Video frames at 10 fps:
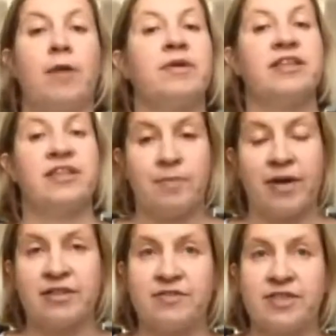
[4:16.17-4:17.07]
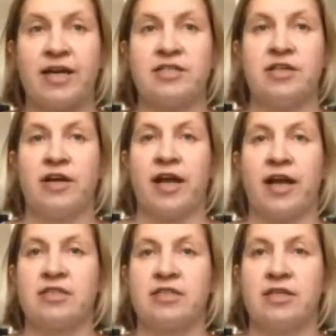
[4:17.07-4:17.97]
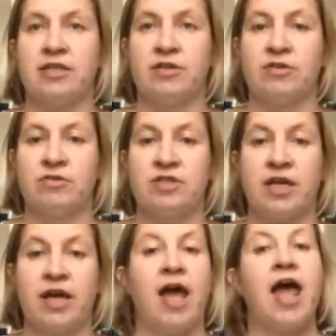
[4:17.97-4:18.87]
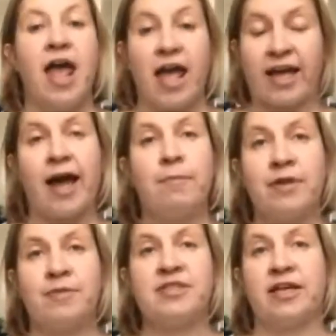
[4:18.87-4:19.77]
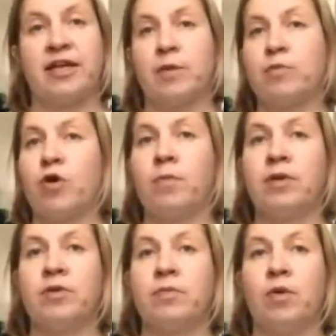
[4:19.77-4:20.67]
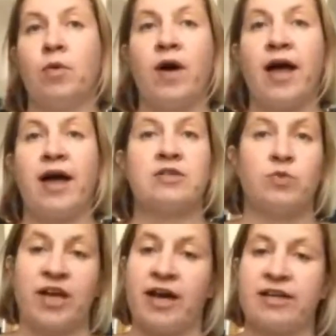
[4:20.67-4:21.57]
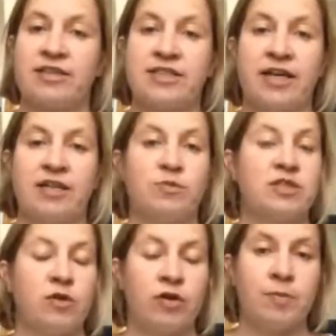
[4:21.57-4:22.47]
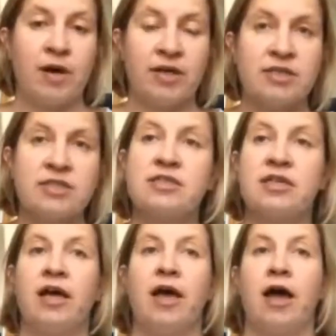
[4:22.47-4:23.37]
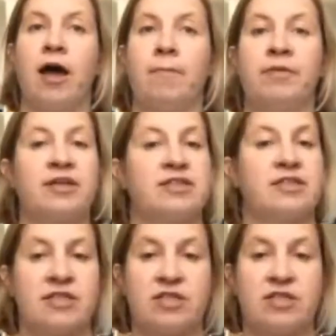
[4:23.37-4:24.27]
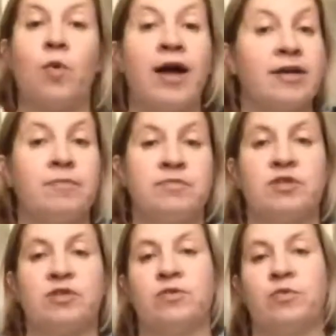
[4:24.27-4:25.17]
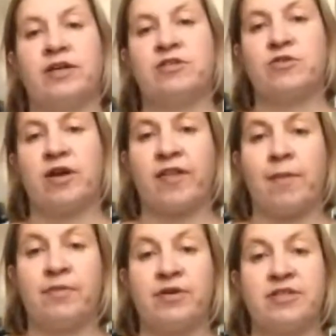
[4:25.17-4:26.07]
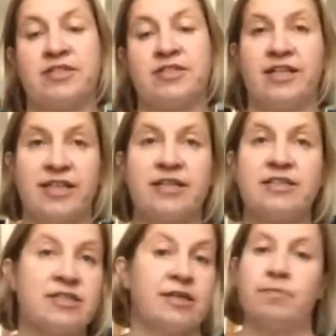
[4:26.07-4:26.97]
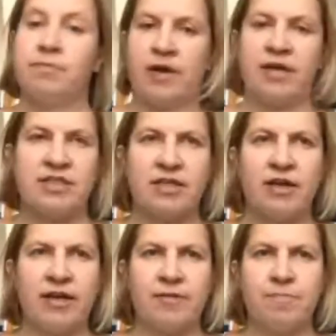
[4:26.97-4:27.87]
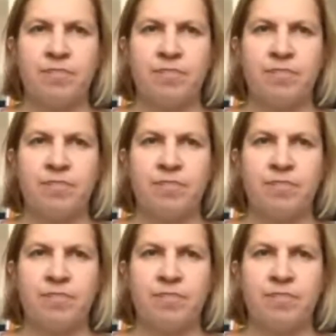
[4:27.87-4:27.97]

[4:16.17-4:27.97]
in the amount of data you can actually use. It can be a particular problem where, as we had it, the data is anonymised because there's no way to reconstruct that person's identity by design.